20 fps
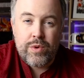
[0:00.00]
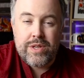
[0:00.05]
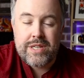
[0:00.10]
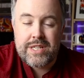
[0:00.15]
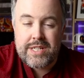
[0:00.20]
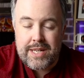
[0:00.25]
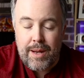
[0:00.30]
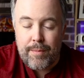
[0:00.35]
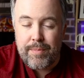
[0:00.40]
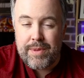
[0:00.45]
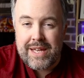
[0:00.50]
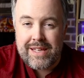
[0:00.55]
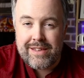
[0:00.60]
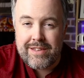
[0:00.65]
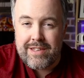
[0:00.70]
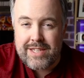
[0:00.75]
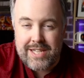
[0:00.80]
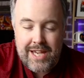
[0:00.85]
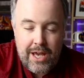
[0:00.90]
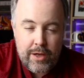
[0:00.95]
with something
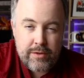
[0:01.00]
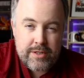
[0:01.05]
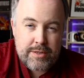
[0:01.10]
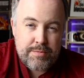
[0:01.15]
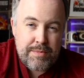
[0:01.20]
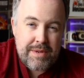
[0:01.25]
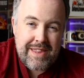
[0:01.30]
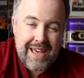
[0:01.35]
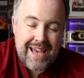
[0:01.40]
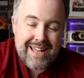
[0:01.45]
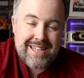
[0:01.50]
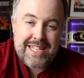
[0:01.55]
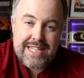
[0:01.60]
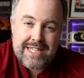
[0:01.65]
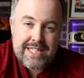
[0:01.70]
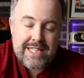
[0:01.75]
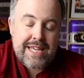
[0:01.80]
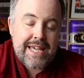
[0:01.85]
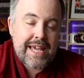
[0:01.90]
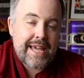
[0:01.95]
that tells me that
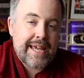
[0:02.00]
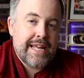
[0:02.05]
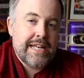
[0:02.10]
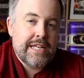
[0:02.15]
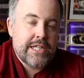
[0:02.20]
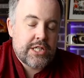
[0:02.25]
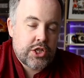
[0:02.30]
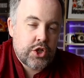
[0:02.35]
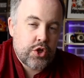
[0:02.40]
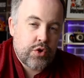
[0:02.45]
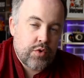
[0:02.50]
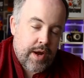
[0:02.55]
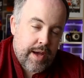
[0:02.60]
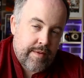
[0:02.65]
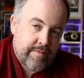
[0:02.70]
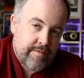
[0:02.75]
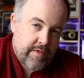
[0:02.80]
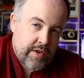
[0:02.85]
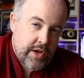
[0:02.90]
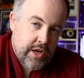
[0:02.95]
is the
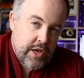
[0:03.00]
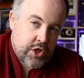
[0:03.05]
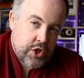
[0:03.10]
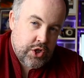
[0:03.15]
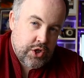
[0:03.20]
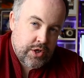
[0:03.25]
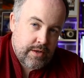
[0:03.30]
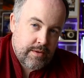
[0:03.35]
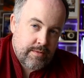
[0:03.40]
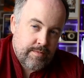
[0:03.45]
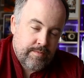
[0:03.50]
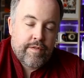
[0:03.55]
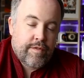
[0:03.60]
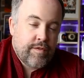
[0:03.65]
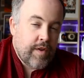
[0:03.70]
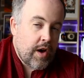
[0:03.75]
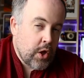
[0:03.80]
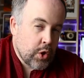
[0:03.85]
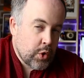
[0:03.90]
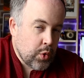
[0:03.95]
Instagram version. The
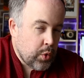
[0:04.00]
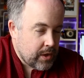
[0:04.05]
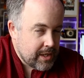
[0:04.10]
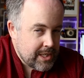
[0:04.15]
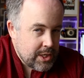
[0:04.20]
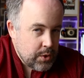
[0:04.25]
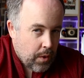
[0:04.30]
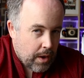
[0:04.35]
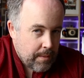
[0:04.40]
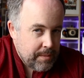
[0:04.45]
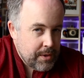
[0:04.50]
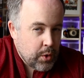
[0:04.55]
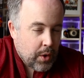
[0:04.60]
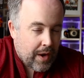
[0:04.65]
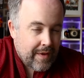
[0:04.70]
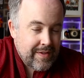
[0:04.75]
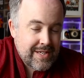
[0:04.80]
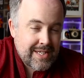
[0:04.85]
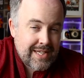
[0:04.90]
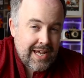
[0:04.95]
file quality won't be
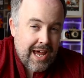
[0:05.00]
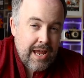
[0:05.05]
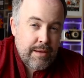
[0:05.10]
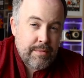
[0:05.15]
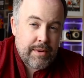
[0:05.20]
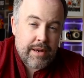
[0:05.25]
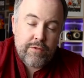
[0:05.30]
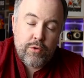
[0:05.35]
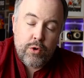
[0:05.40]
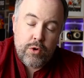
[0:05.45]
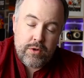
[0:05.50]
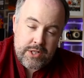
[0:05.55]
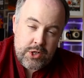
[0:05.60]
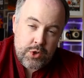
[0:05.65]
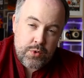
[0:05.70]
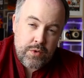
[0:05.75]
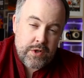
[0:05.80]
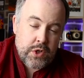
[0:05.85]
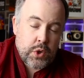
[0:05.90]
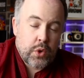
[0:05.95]
quite the same, and of course,
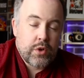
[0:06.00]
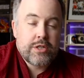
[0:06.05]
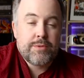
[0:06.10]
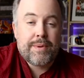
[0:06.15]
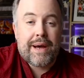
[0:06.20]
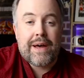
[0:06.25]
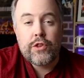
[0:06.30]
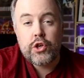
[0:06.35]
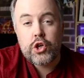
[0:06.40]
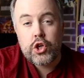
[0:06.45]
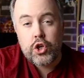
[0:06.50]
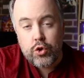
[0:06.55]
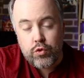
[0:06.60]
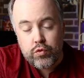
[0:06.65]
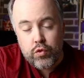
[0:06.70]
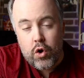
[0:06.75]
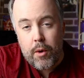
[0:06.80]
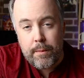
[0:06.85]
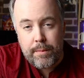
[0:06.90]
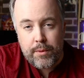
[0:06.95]
as we talked about, the
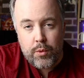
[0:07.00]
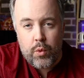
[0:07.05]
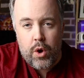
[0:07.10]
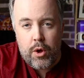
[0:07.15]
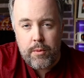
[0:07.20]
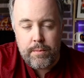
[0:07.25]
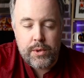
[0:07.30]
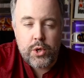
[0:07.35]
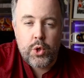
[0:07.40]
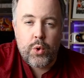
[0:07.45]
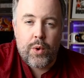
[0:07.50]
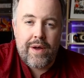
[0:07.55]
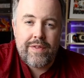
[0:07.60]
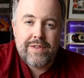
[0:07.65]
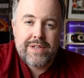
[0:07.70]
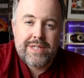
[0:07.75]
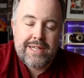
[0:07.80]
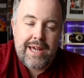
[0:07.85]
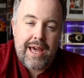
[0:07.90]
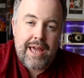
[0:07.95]
crop won't be quite
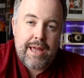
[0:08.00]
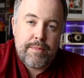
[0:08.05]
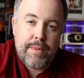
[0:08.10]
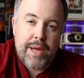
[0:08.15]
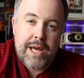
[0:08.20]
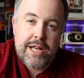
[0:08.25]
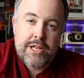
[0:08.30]
the same.